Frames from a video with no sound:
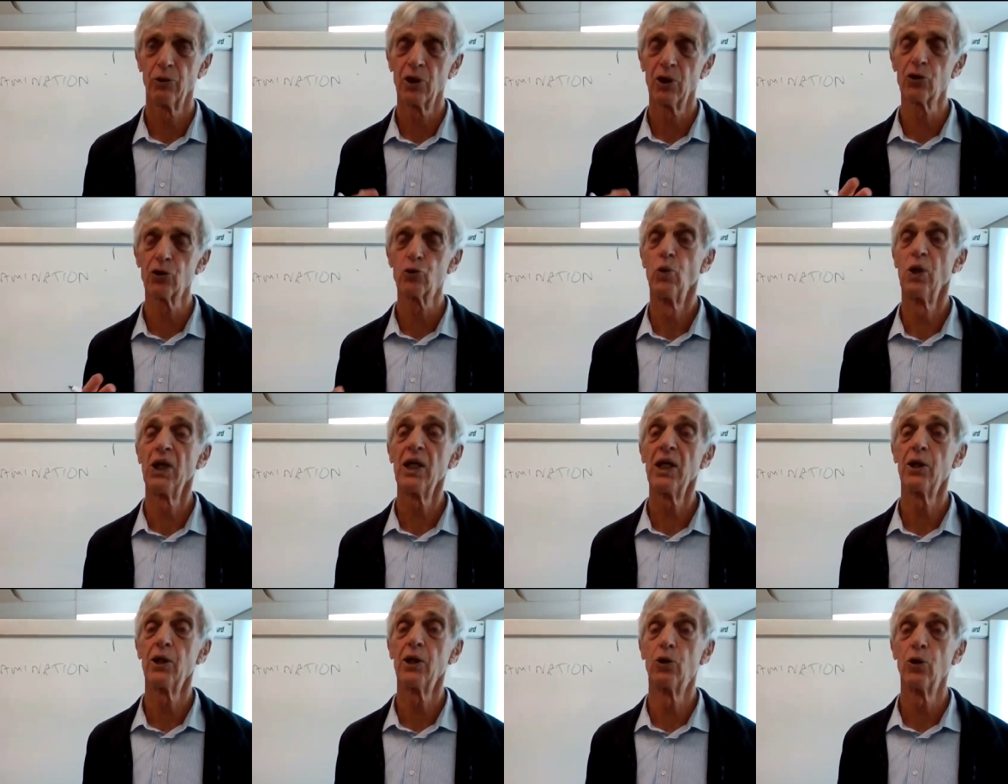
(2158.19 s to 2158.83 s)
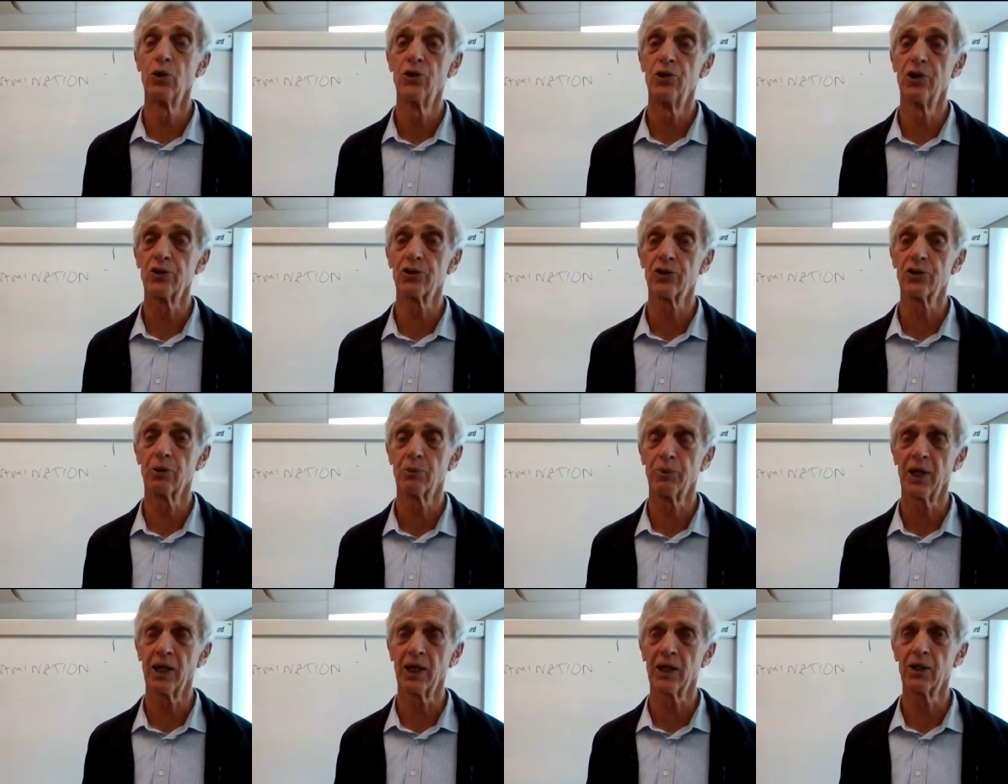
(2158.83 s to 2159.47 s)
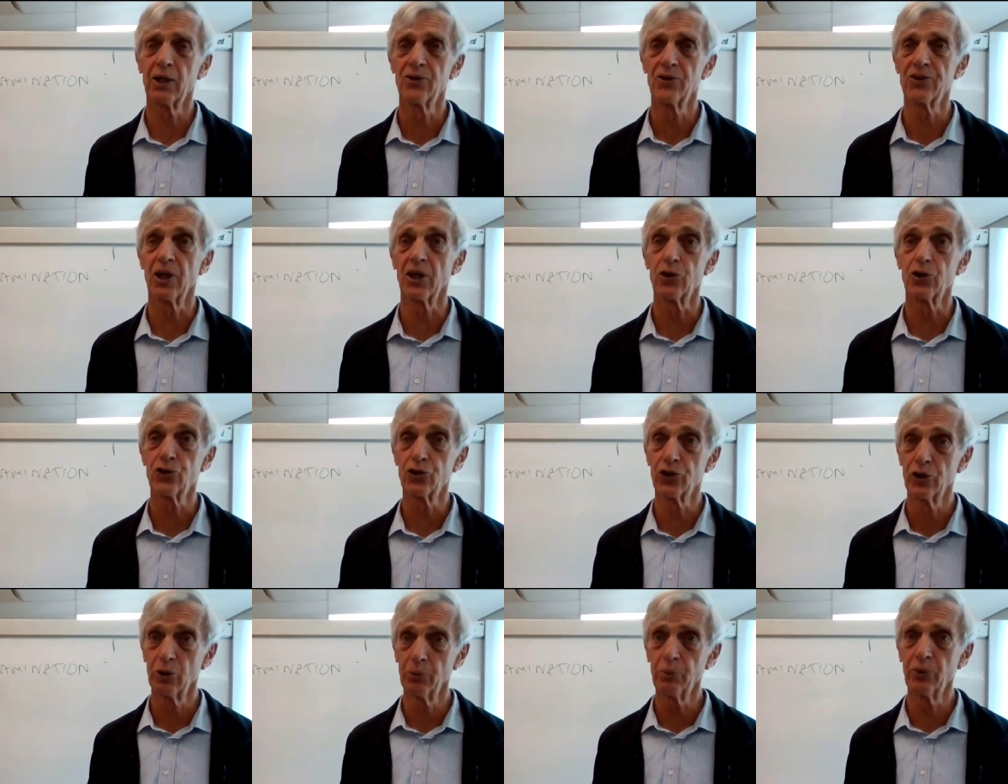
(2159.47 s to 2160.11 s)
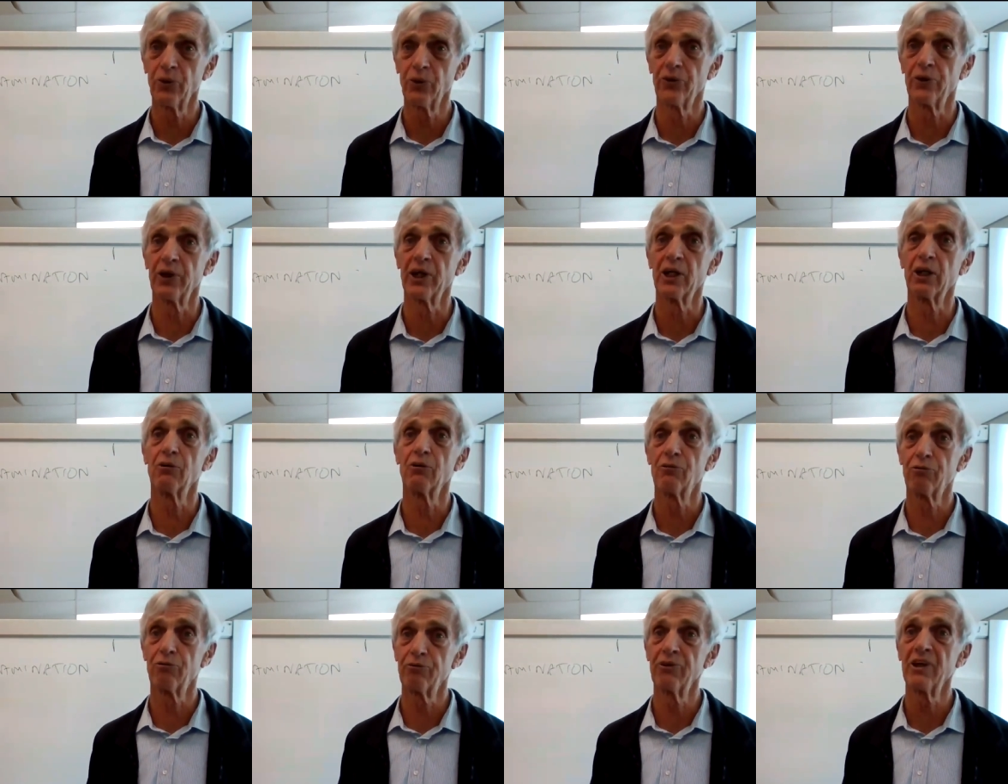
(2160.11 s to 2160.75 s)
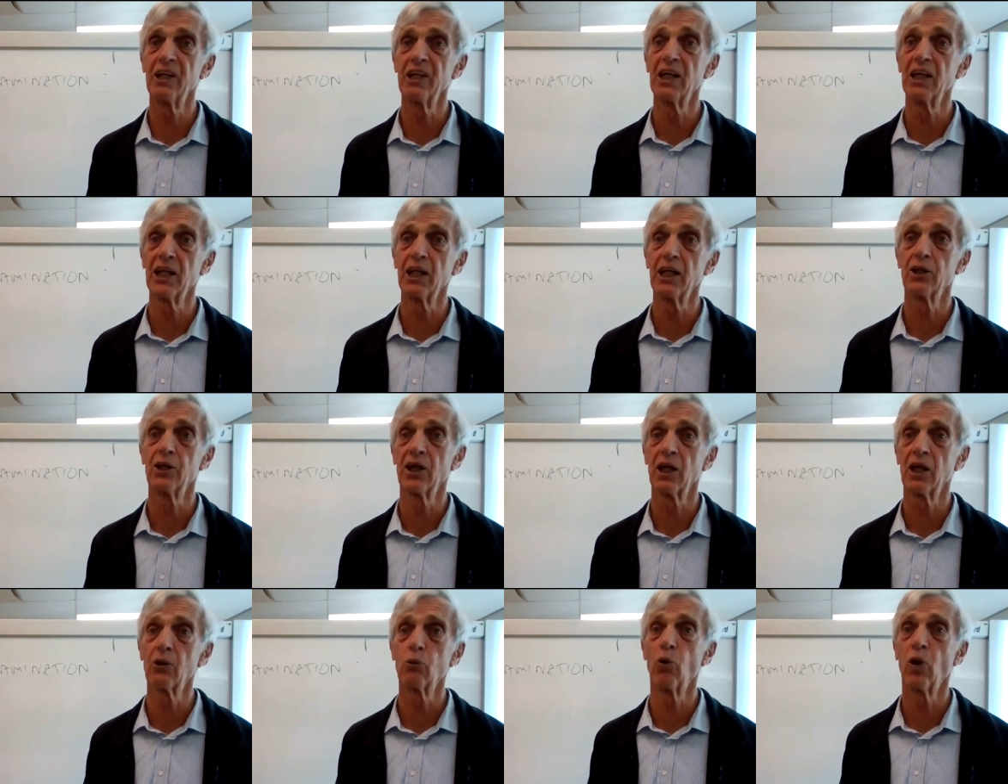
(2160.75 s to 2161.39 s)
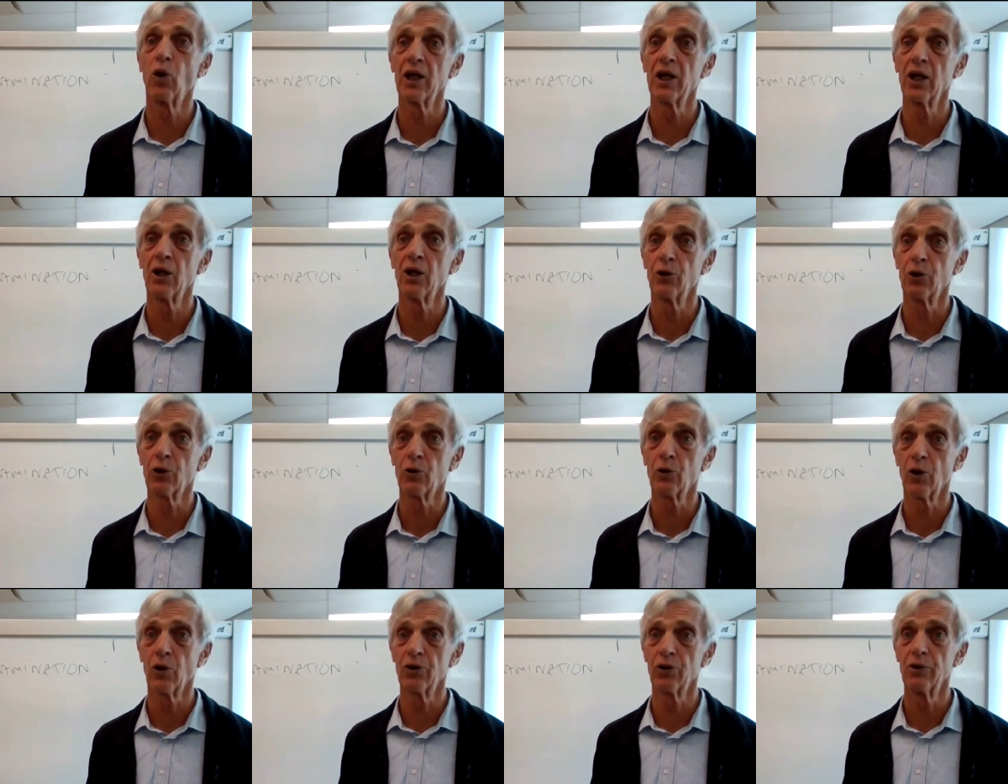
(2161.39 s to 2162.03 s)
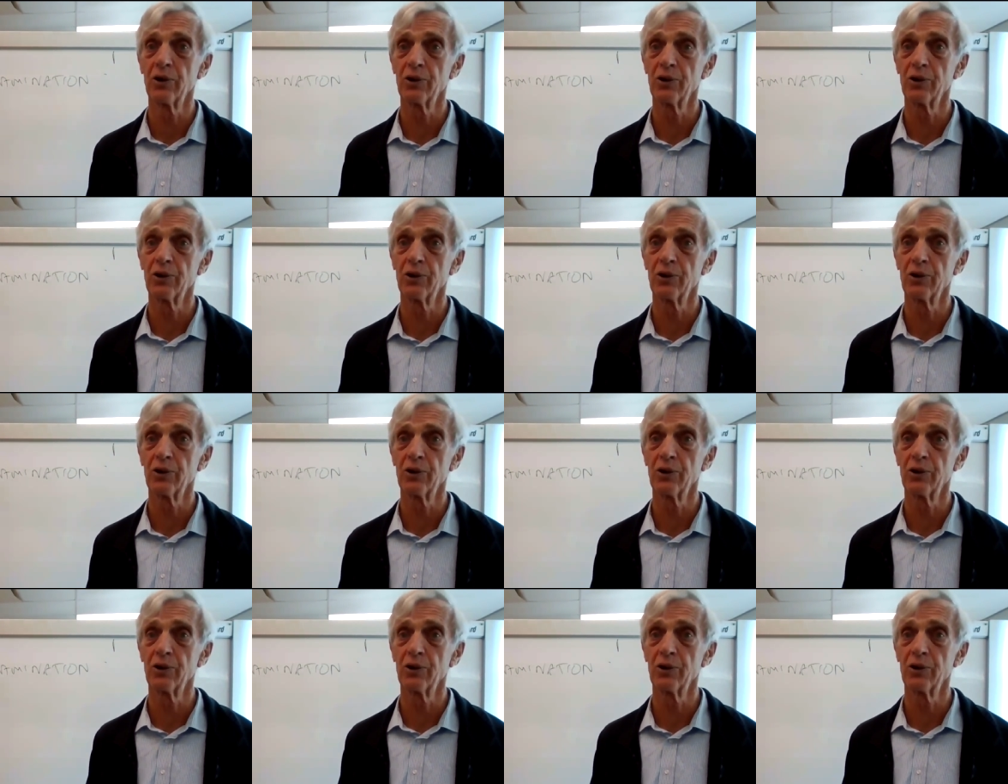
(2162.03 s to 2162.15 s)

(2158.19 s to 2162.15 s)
So it's really good just to practice that simple thing of feeling in that right lower